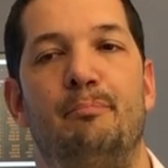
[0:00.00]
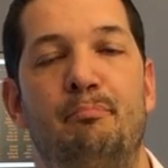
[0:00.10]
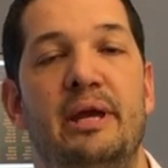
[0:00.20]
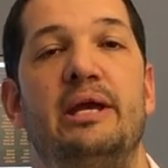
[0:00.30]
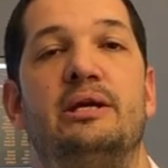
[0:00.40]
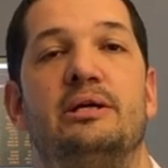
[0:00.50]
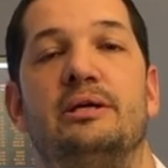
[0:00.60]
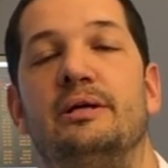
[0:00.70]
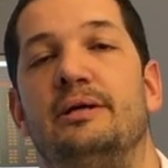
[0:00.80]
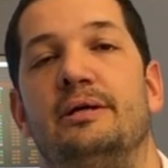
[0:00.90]
big
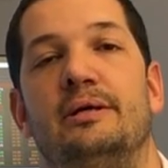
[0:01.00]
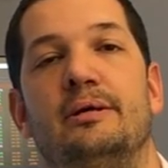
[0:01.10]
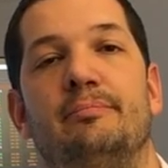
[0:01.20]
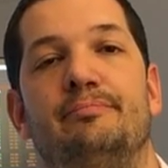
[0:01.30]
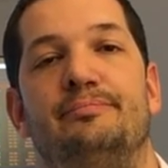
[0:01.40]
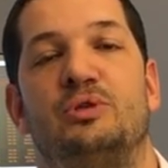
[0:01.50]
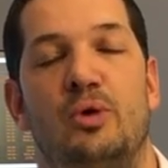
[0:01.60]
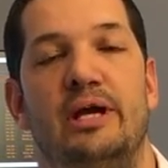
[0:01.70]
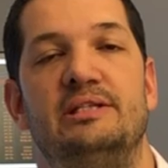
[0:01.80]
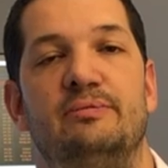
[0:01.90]

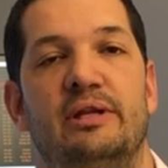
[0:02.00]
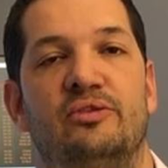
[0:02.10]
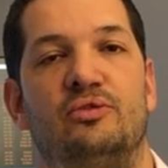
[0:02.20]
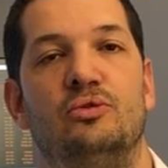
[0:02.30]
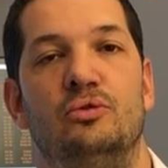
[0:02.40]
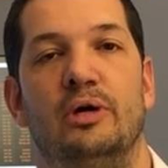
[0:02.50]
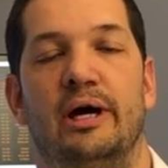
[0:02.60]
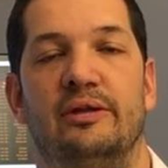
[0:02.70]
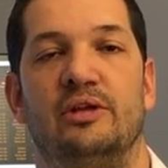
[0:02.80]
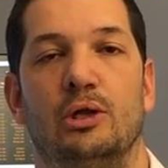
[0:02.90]
trades went through
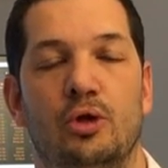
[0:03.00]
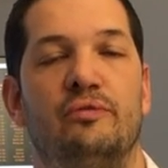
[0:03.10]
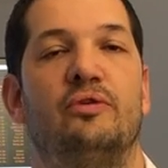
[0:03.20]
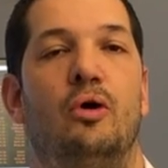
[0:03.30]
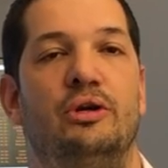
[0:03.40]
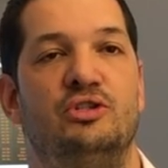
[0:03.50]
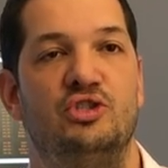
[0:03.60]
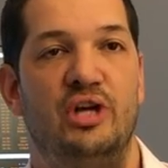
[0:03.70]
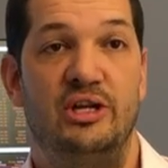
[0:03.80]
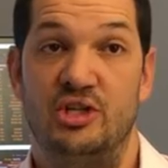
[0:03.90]
and a lot of coins
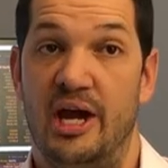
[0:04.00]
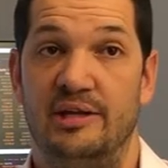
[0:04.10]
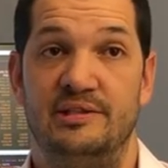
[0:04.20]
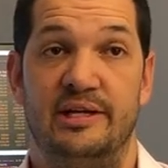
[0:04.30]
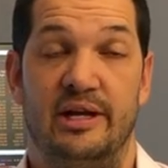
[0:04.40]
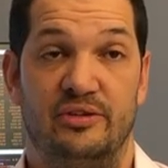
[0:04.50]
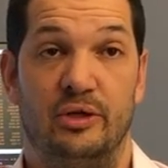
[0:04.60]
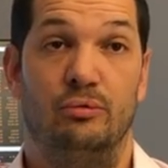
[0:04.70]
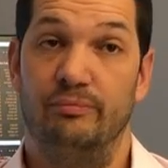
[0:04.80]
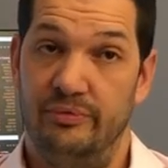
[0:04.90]
changed hands there.
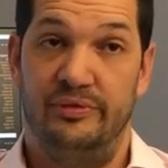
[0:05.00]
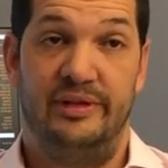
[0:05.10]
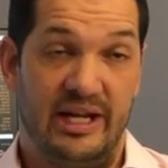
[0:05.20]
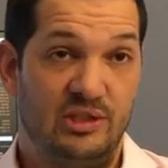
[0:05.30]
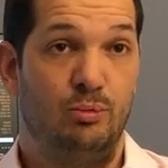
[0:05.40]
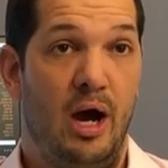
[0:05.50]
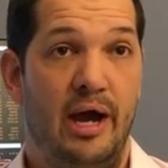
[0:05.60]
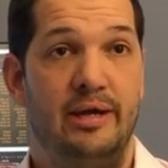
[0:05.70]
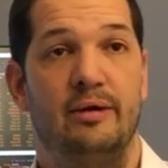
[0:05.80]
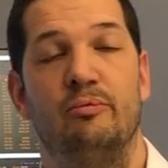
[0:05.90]
So that's
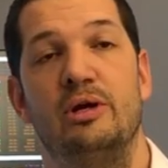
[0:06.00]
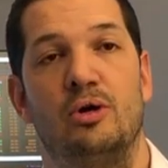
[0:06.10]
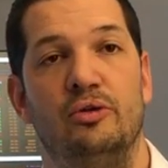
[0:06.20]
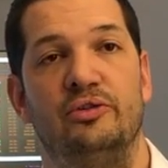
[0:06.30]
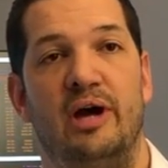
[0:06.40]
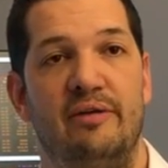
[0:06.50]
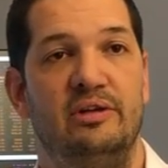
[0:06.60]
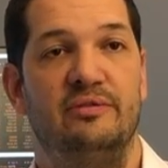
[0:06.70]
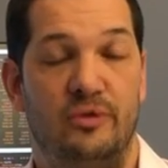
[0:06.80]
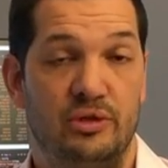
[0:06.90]
why we're also having
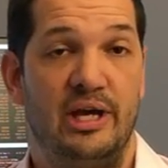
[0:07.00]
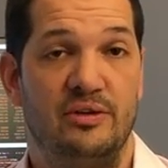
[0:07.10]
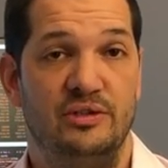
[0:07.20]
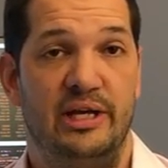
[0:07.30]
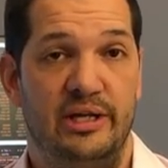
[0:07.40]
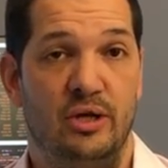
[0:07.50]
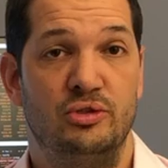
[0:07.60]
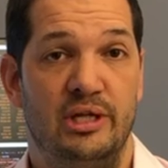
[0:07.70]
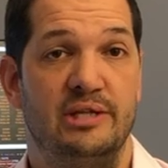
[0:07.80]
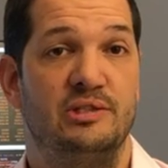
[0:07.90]
the
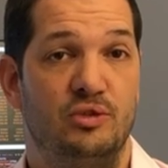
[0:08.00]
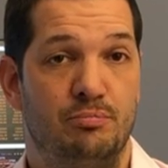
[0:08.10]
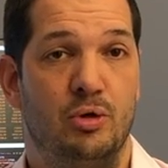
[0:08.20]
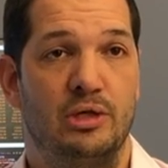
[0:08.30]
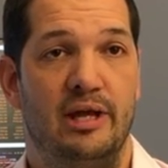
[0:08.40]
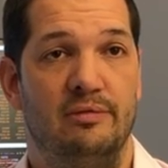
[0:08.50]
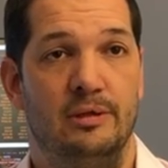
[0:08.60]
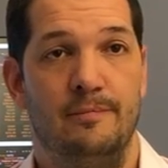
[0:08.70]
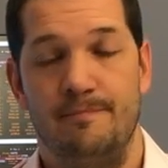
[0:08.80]
4,800 as a support level.